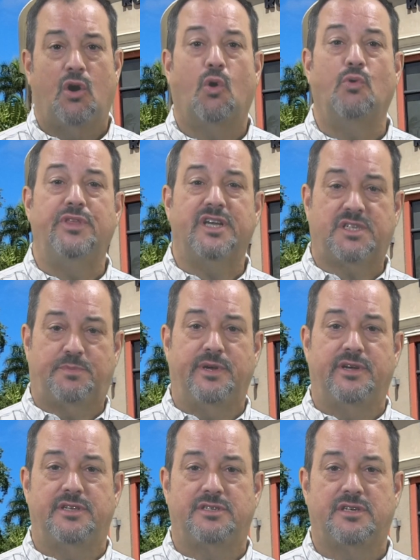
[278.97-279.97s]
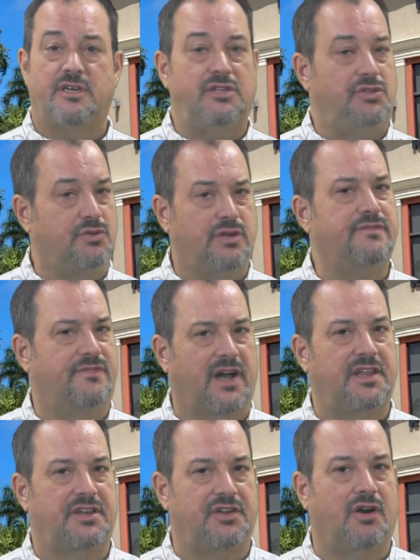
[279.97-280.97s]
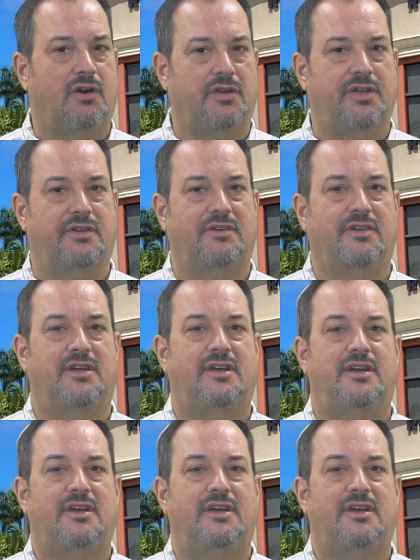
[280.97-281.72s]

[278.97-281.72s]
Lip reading: or the experience, you can find it all here.